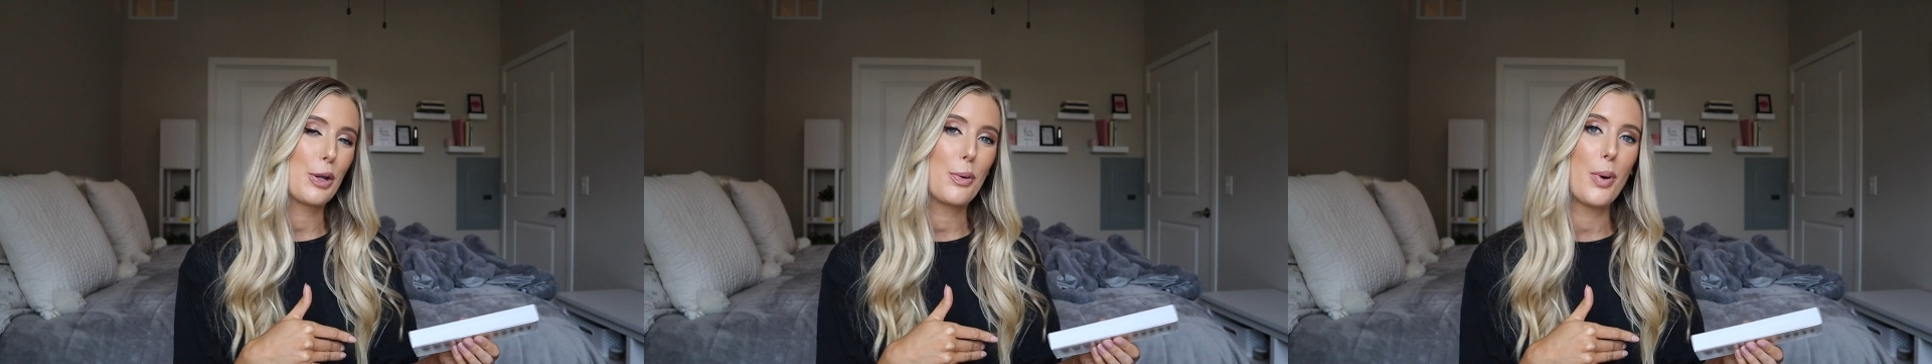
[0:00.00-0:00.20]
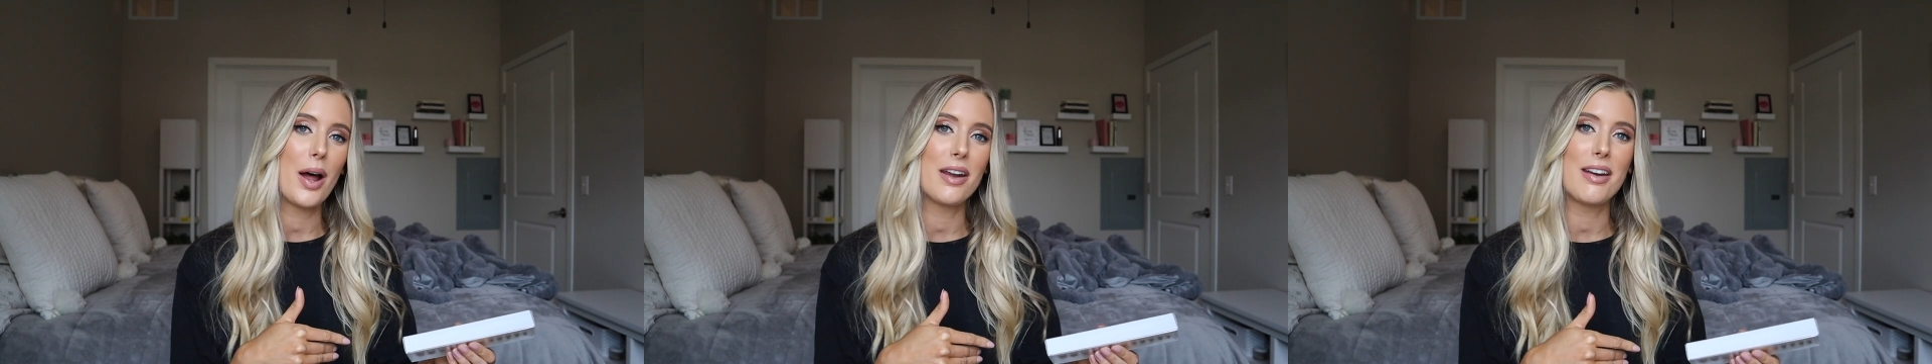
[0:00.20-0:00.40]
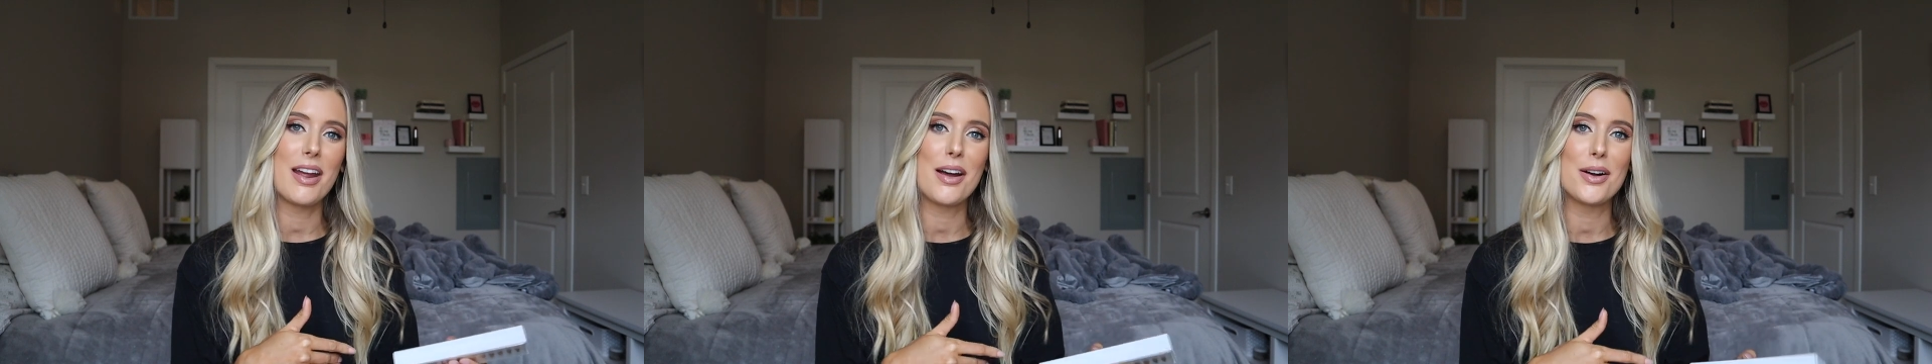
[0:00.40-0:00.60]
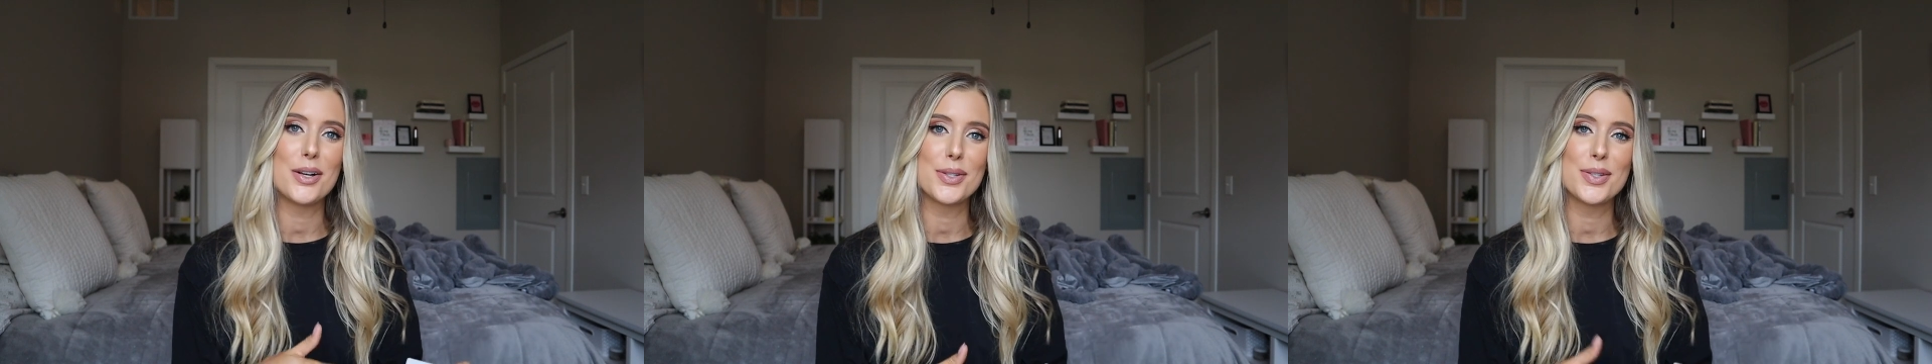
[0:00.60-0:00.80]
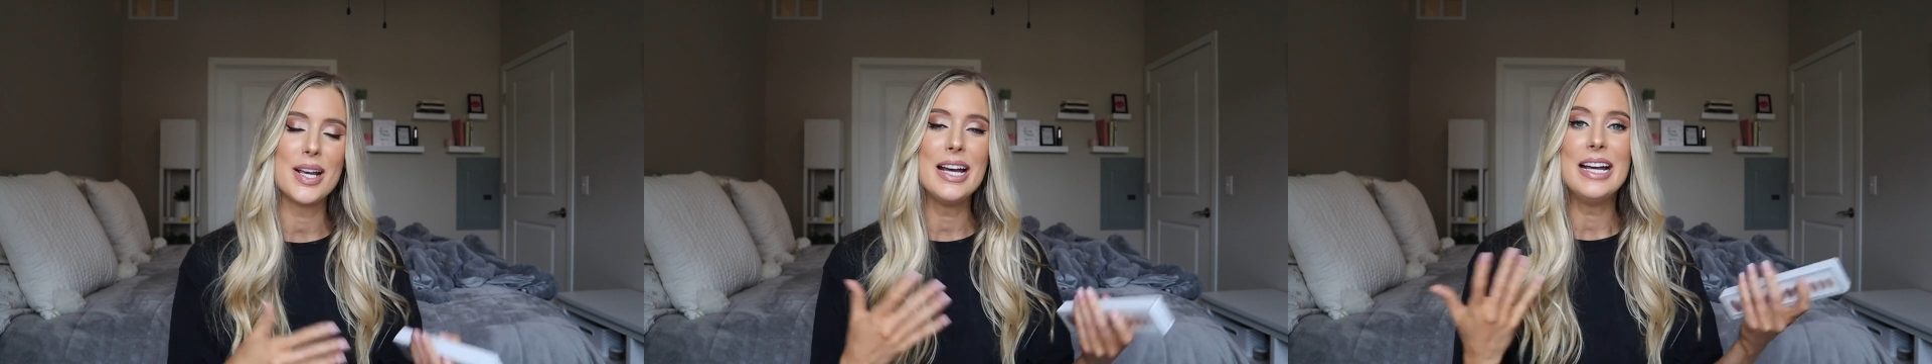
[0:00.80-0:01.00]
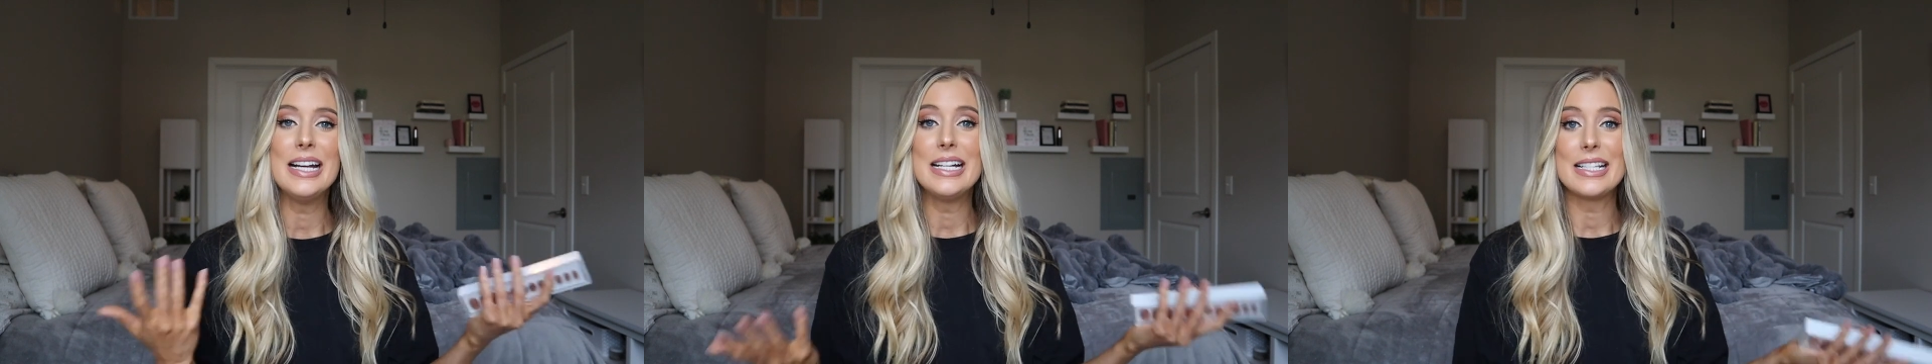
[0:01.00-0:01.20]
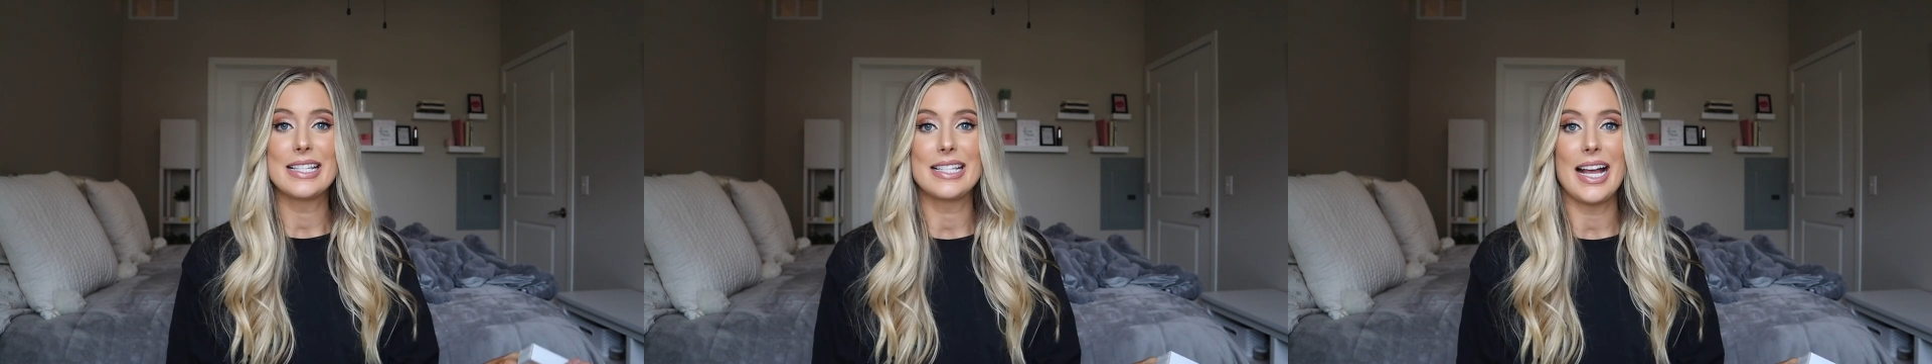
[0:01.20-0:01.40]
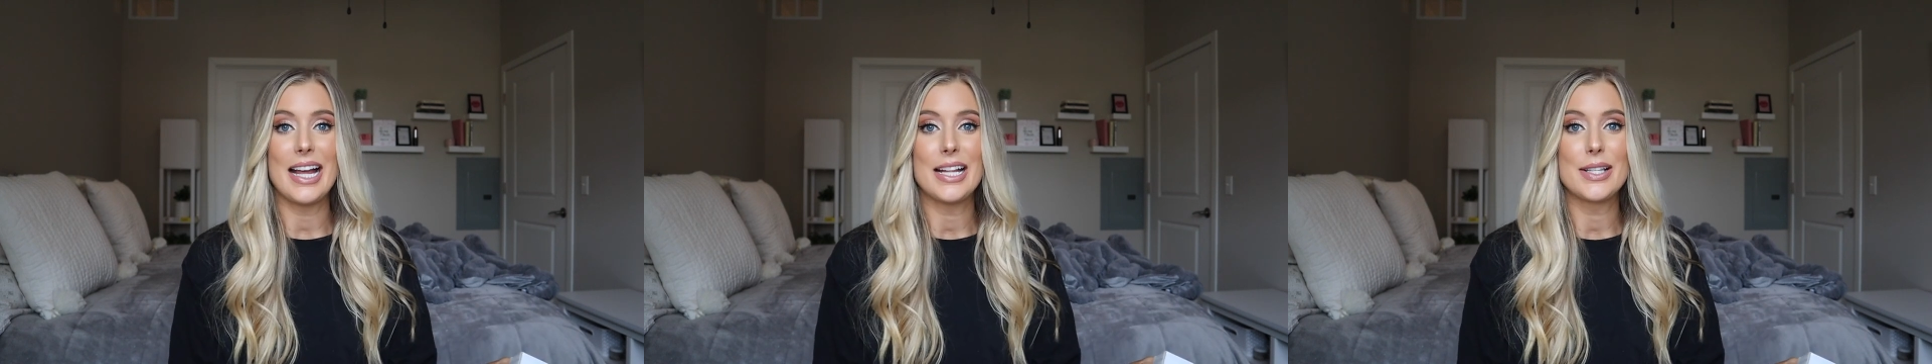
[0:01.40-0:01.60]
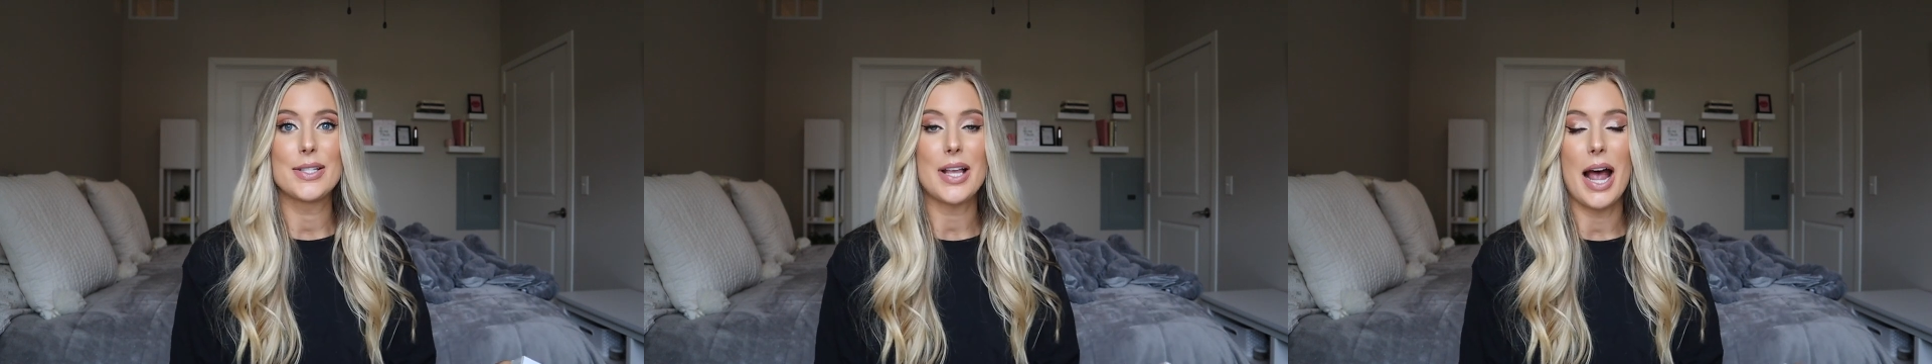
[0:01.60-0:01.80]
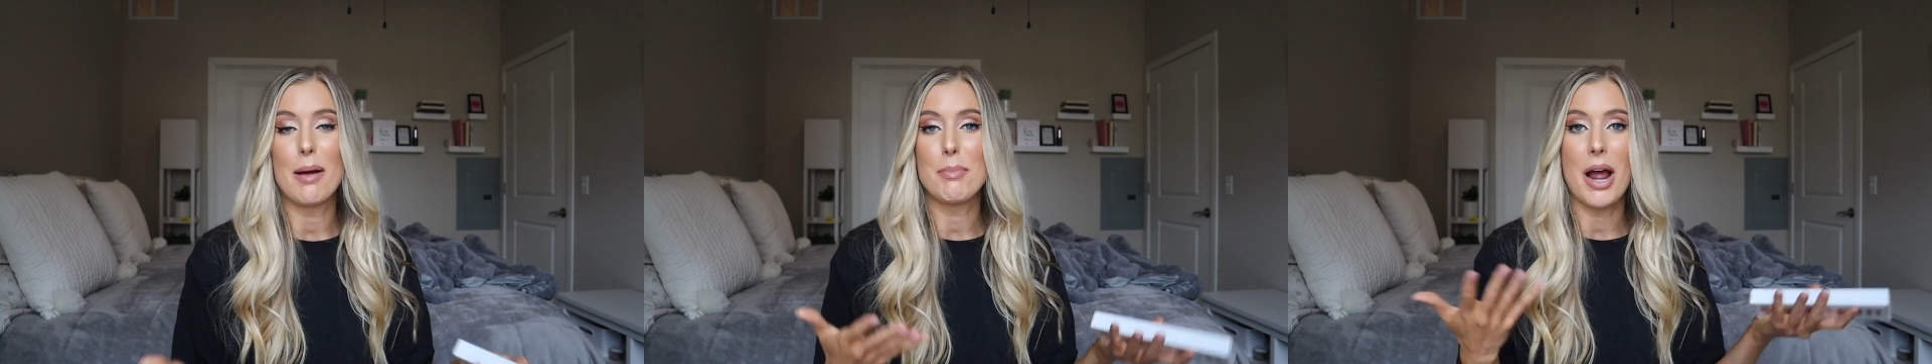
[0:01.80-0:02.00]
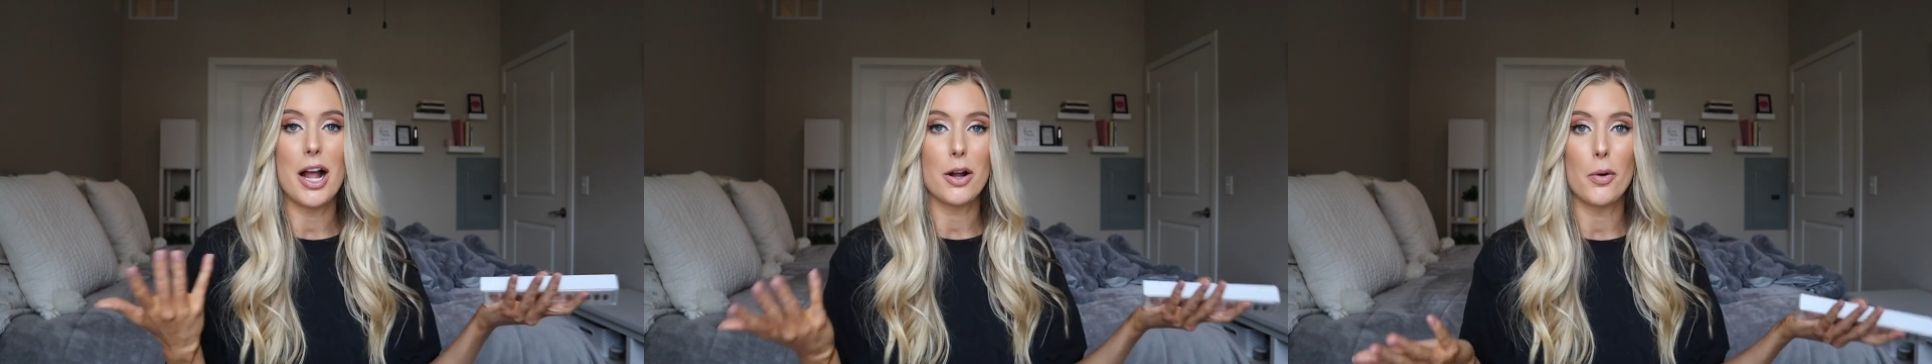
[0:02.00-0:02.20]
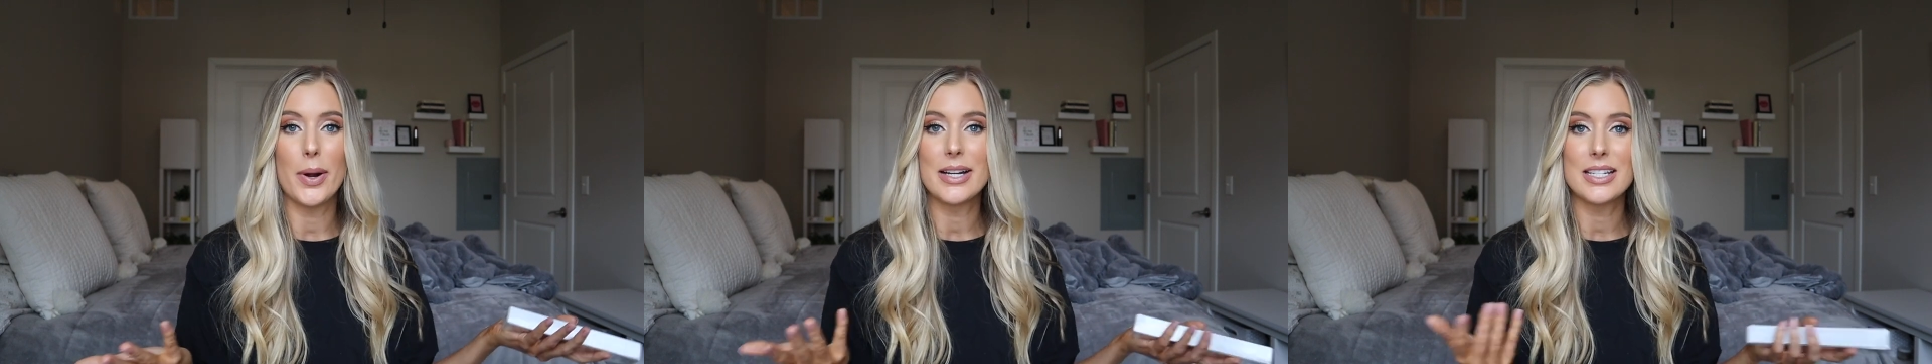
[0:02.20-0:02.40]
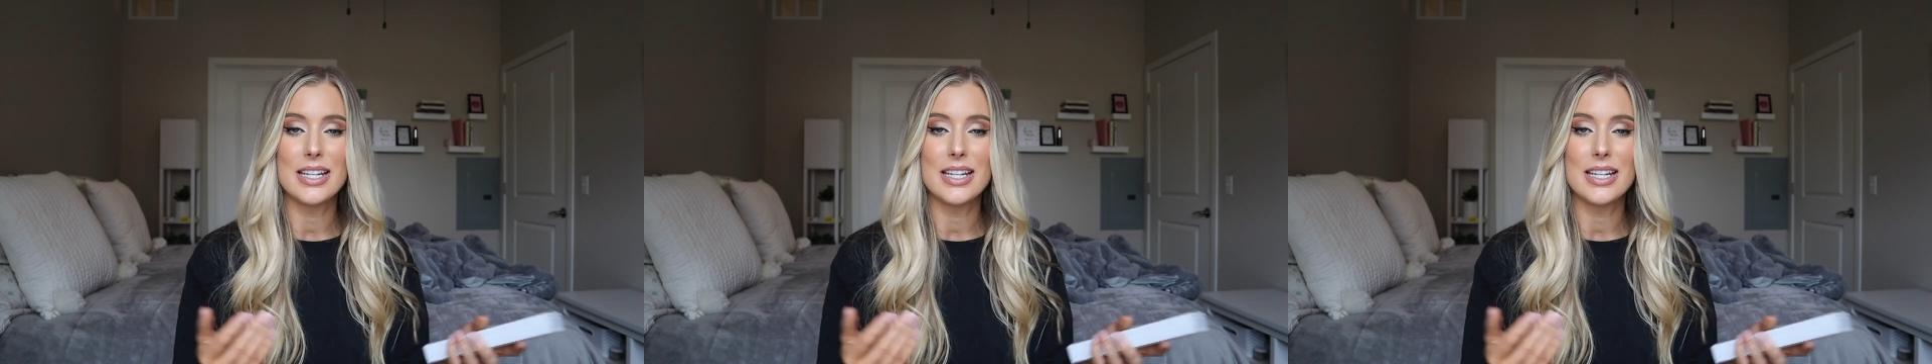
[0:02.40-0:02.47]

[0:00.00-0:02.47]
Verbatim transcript: glue-on nails since I'm not going